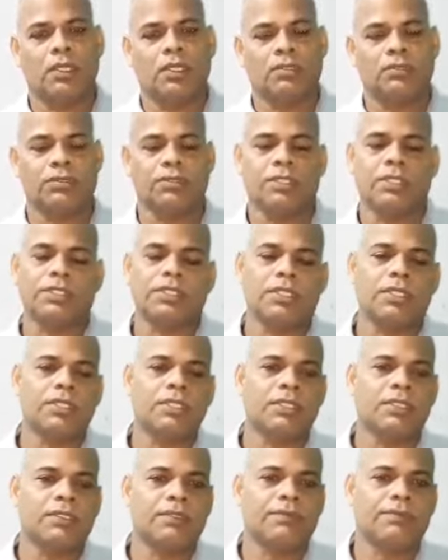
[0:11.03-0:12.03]
So
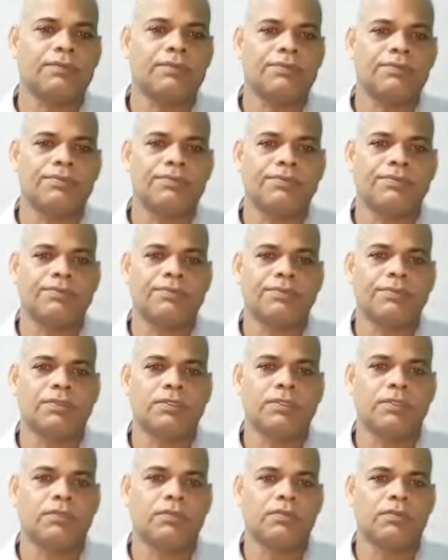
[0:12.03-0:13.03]
yesterday
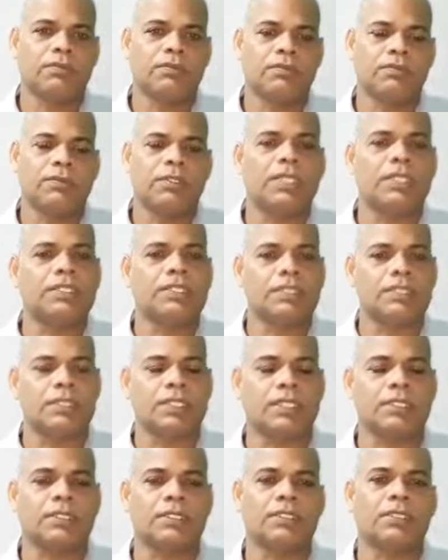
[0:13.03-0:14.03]
we are
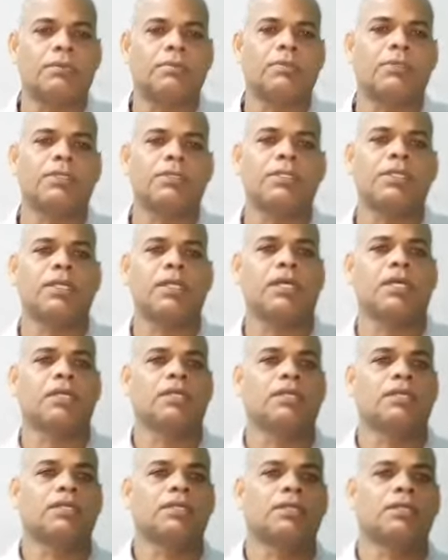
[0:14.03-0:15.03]
discussing about the
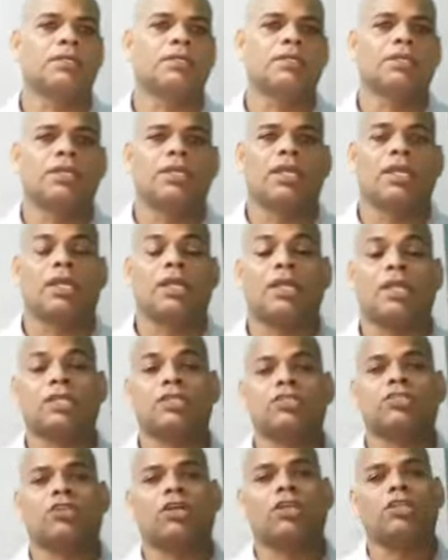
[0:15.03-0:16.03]

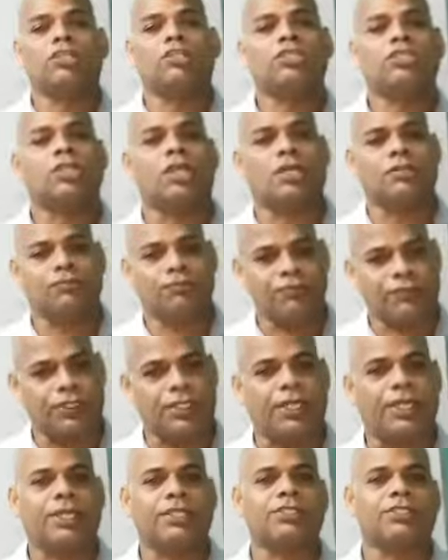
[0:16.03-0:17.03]
electron
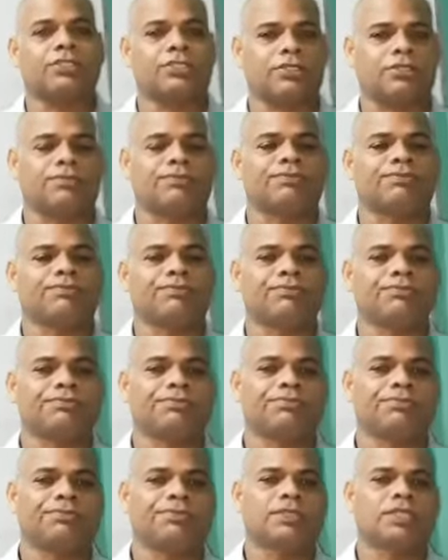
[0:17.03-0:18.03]
configuration.
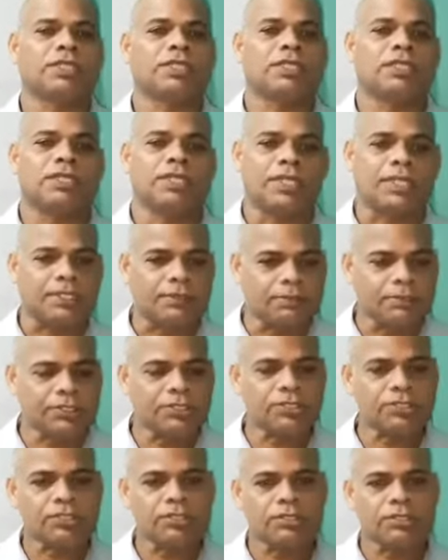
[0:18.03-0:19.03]
It
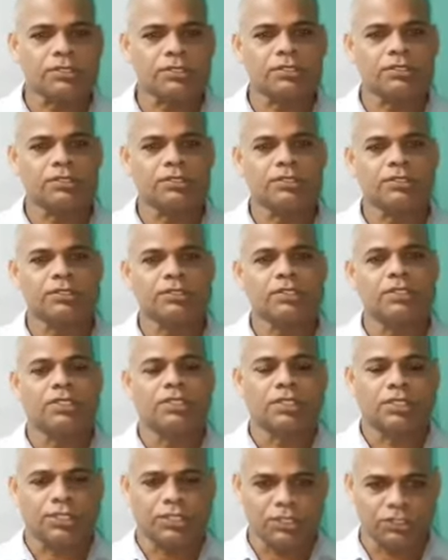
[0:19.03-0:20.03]
means
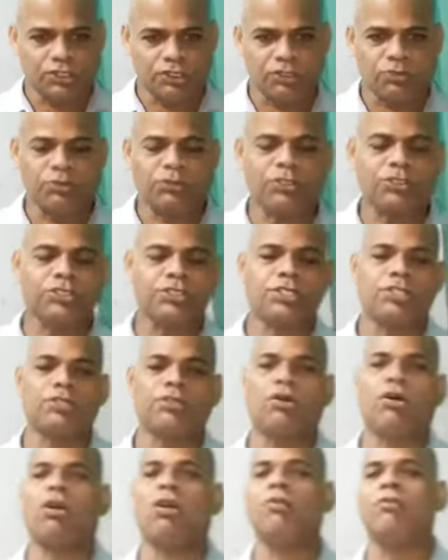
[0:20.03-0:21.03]

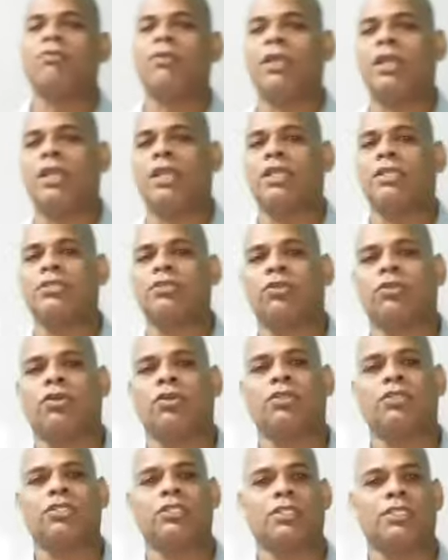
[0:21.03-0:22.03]
distribution of
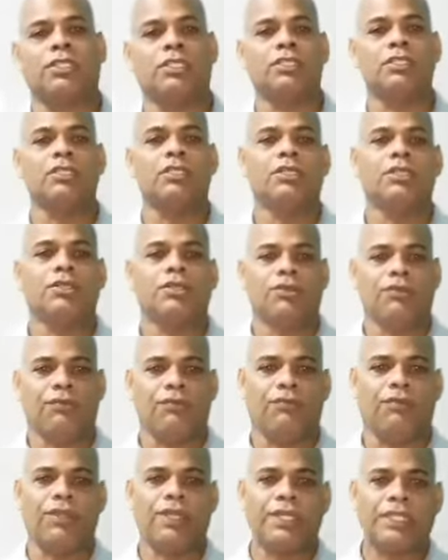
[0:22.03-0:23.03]
electron in
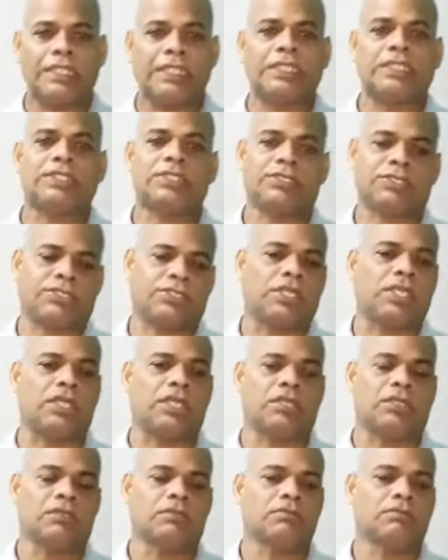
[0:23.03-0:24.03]
various
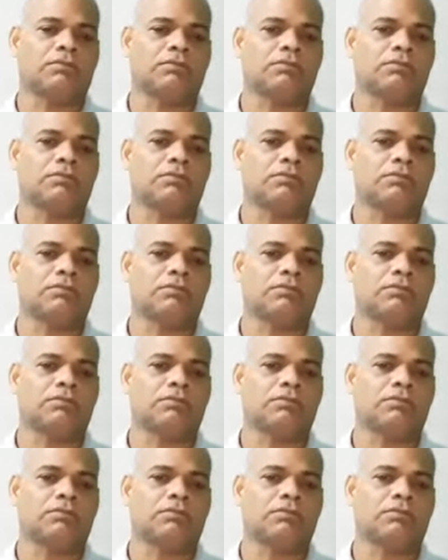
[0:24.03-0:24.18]
cells.